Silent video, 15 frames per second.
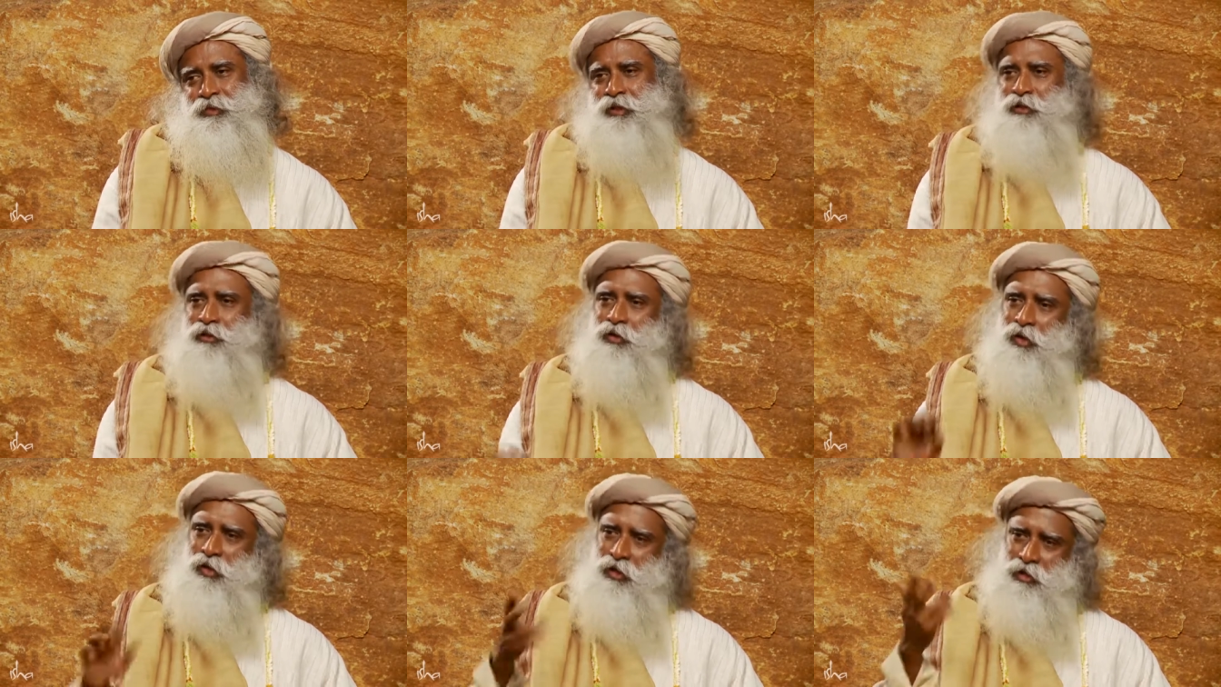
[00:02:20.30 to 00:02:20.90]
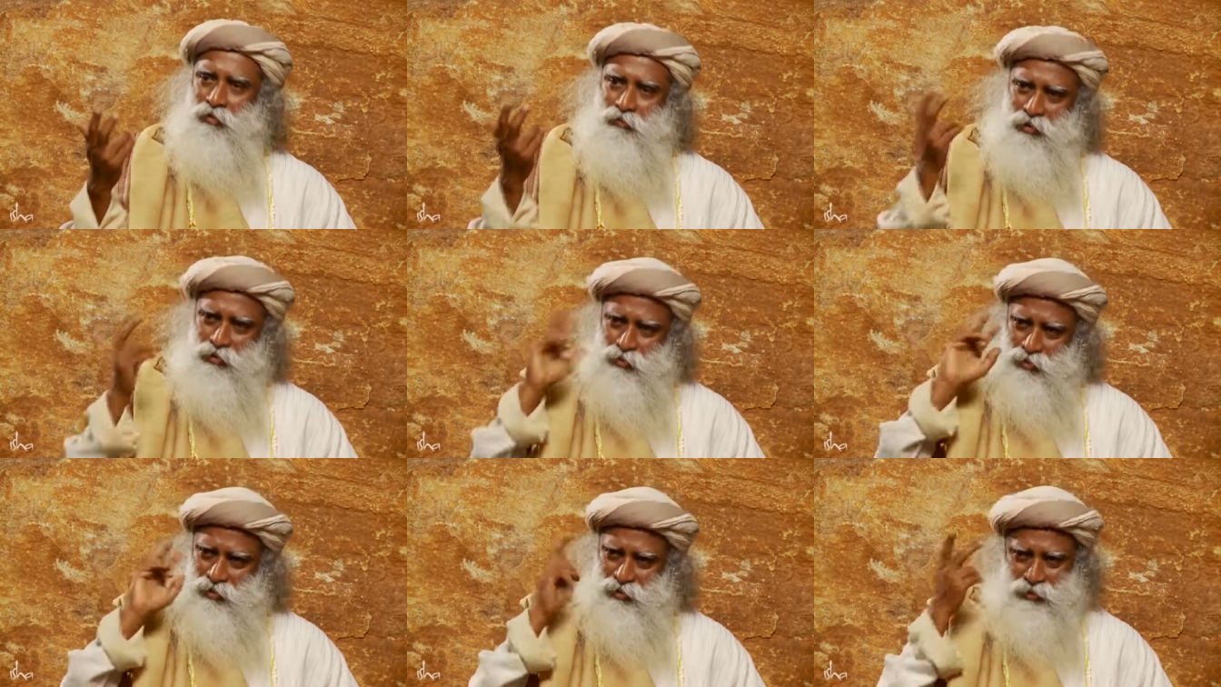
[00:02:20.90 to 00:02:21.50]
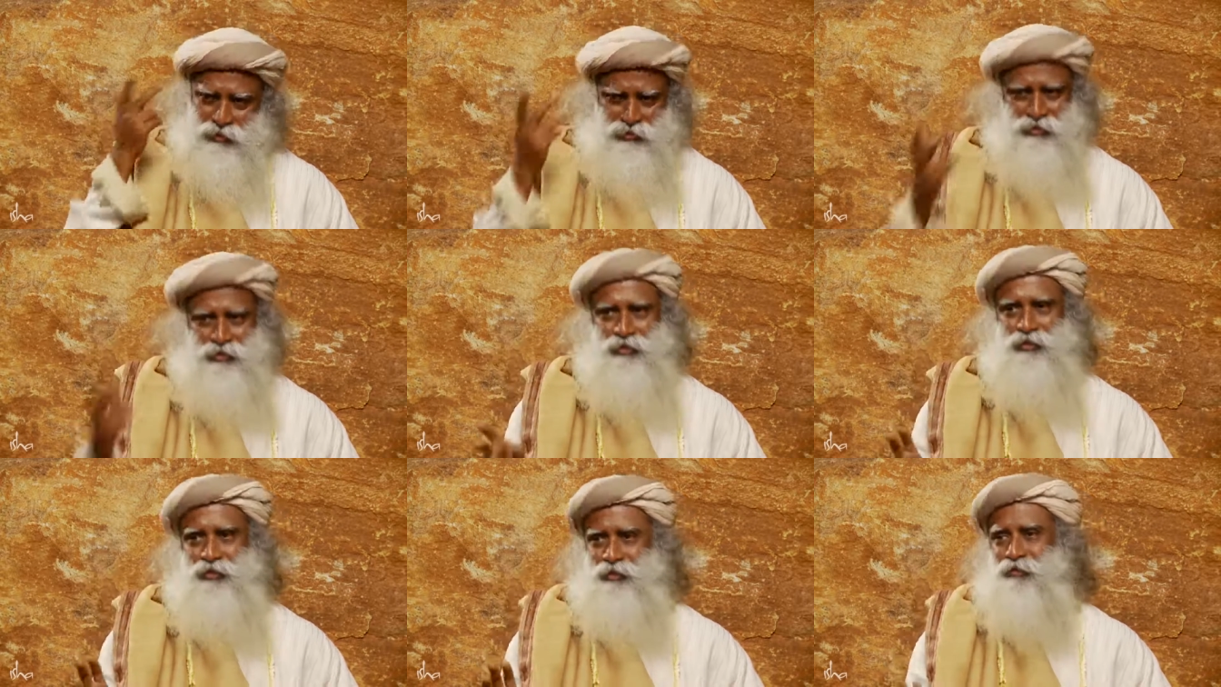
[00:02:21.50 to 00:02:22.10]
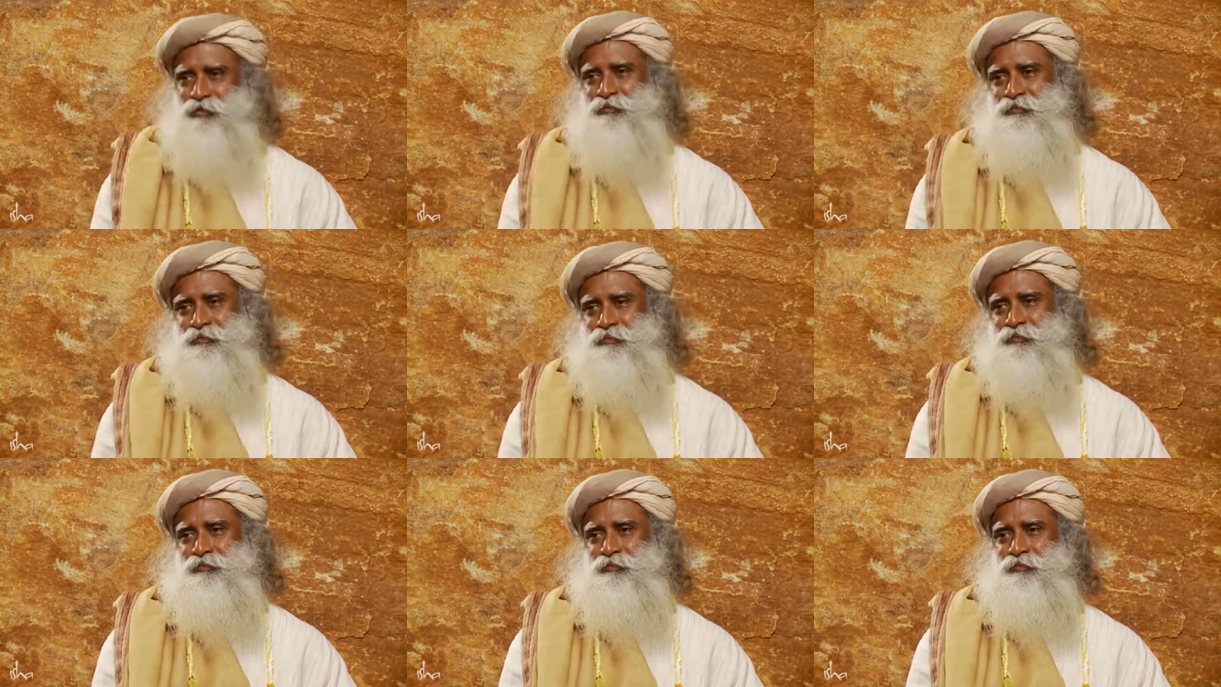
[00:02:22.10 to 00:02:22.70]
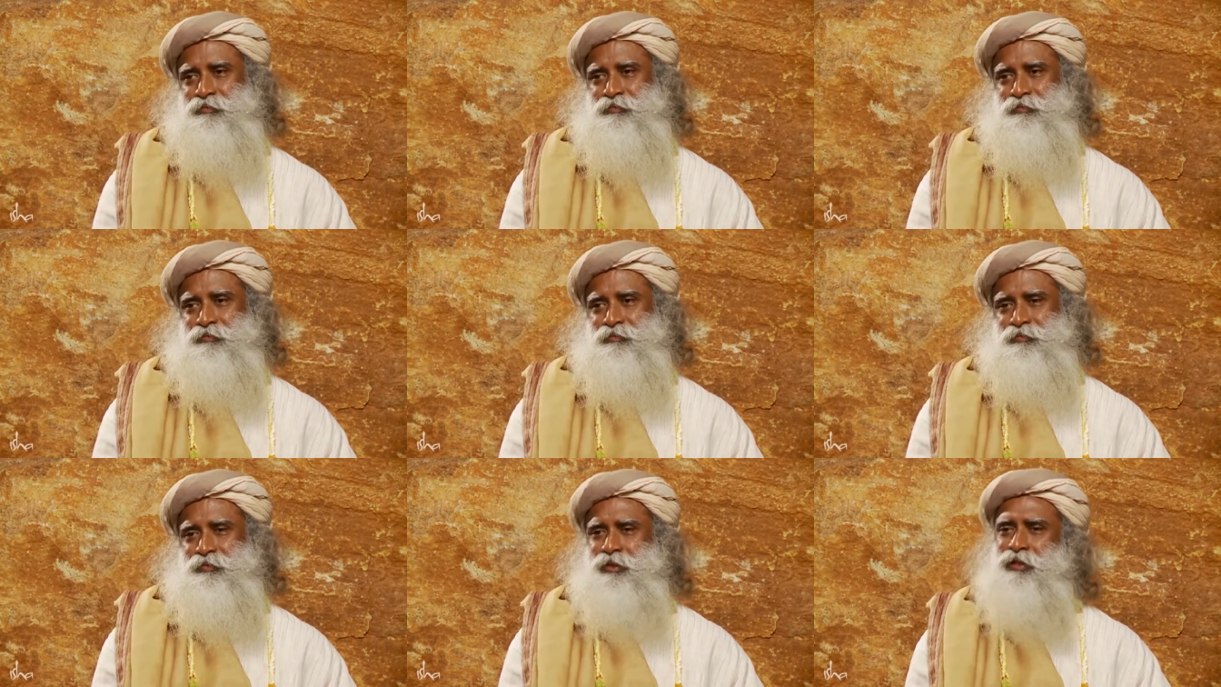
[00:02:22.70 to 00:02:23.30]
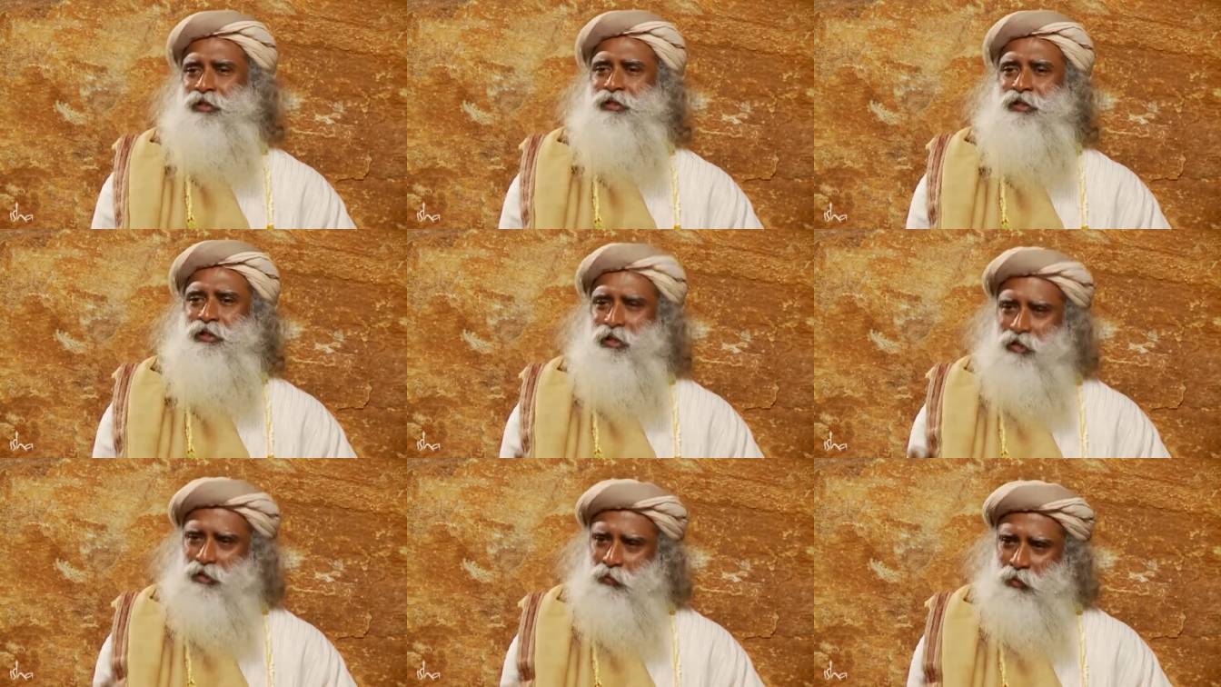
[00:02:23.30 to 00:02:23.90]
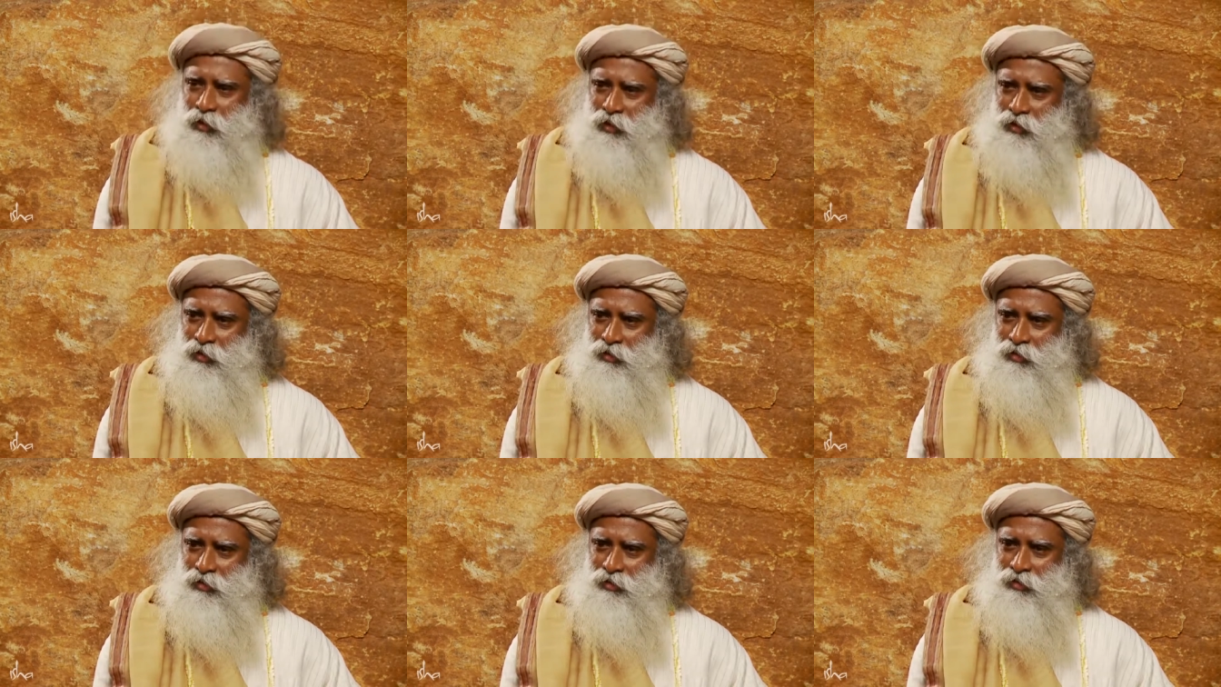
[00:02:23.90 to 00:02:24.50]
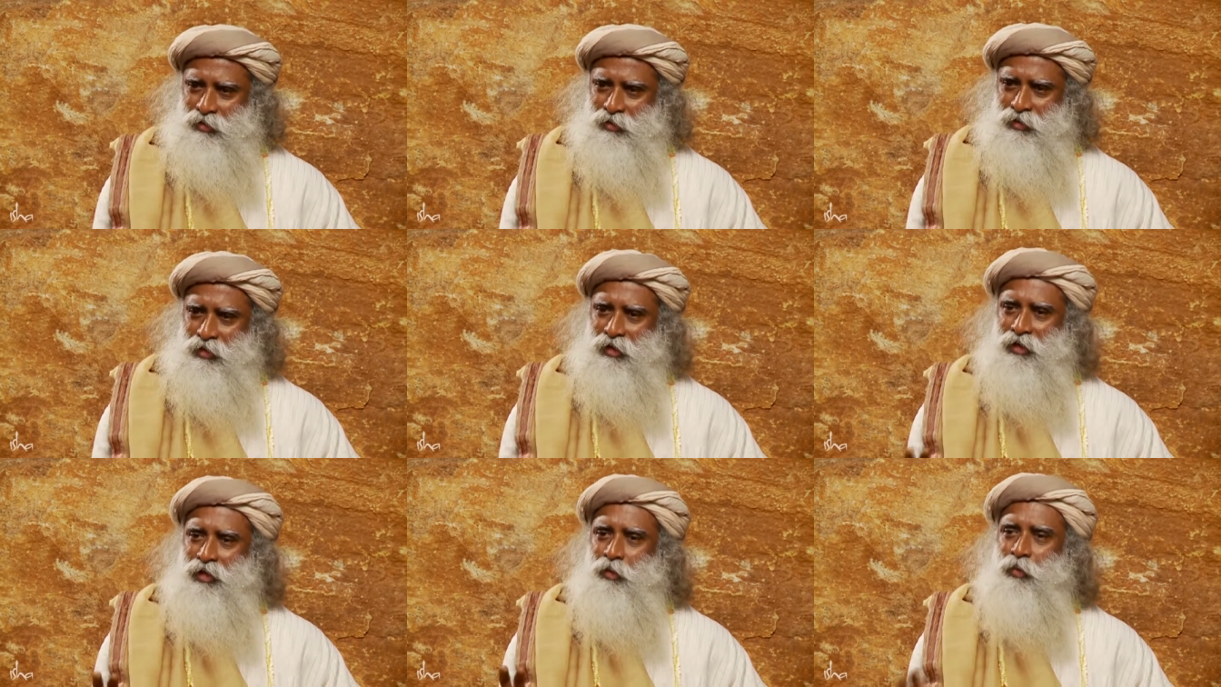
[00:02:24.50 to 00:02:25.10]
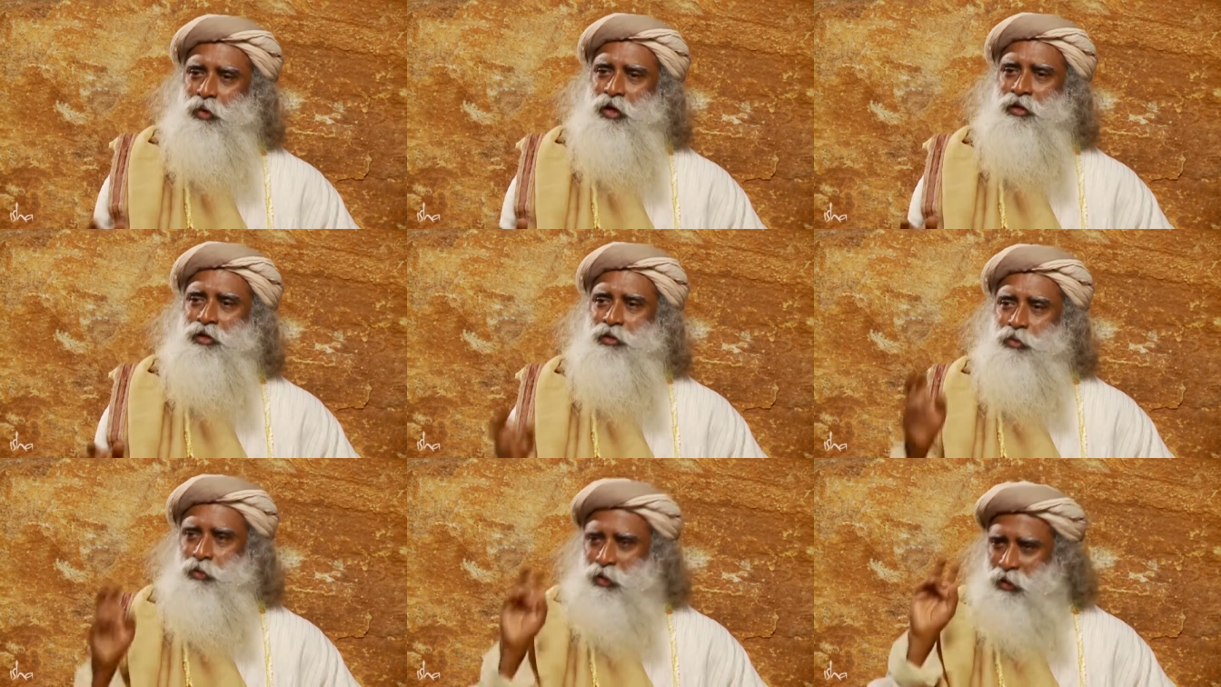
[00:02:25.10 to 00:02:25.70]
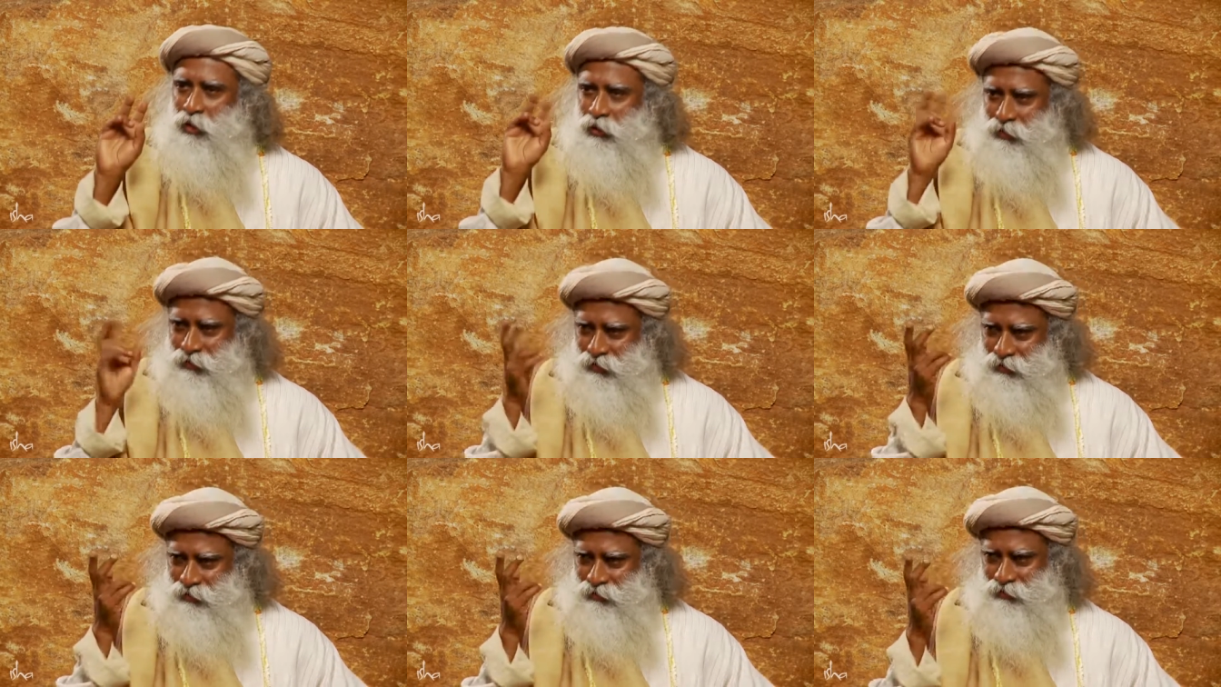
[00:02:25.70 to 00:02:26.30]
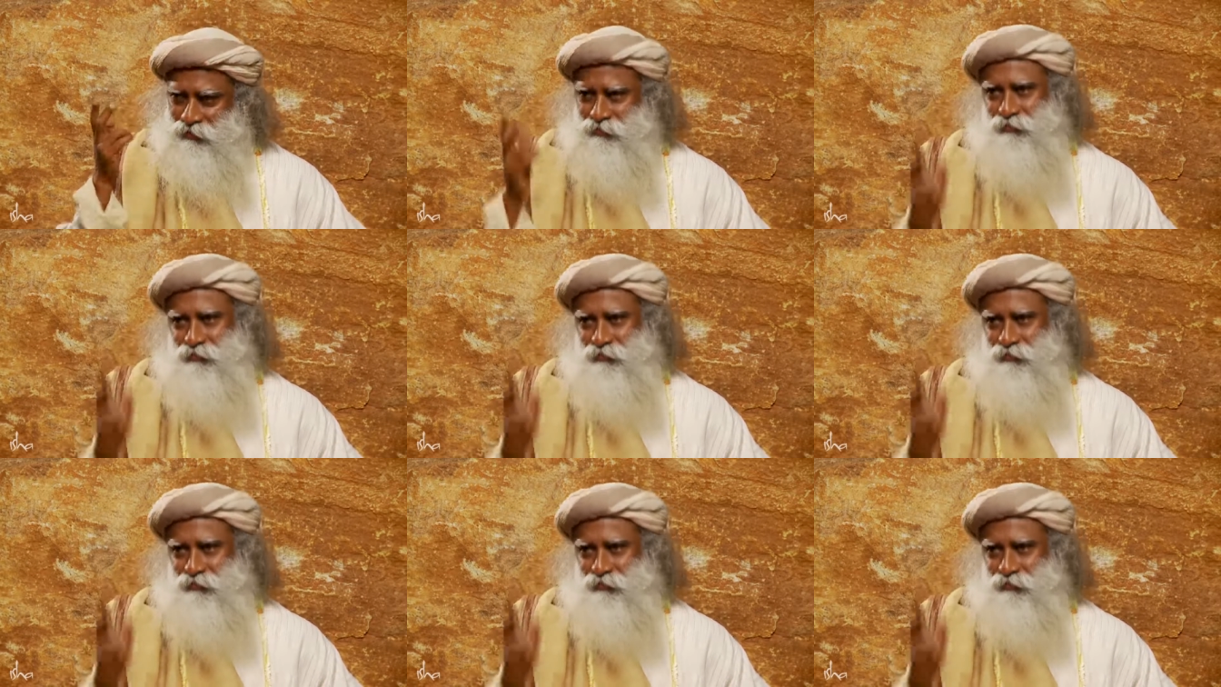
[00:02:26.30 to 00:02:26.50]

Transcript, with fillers: It's not any way you think it is. It is another way, in a way that you cannot think.